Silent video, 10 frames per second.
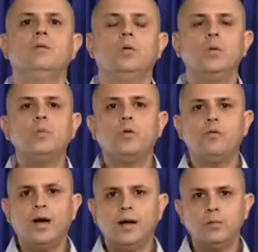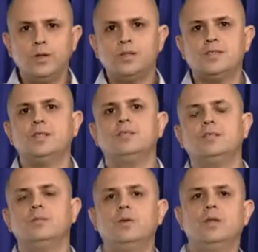What we provide with this
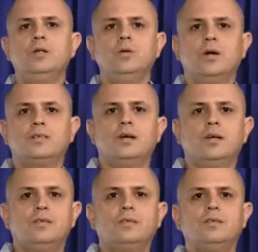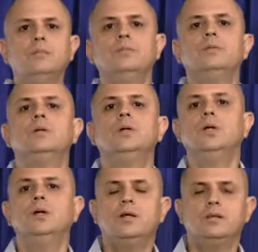system, with the new Axana system,
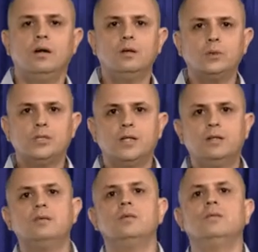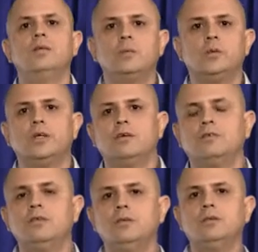is 100% data
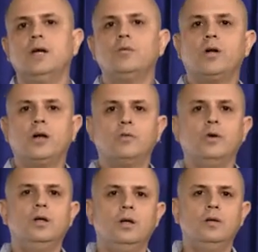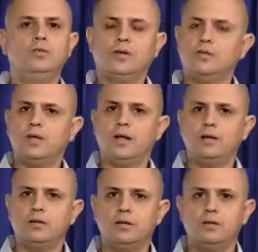protection and recovery, just
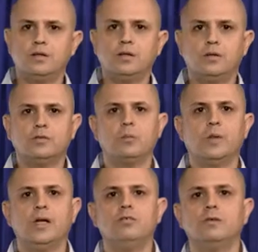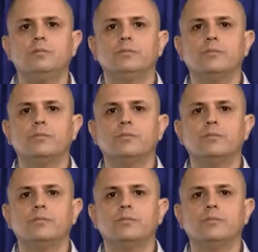like synchronous replication.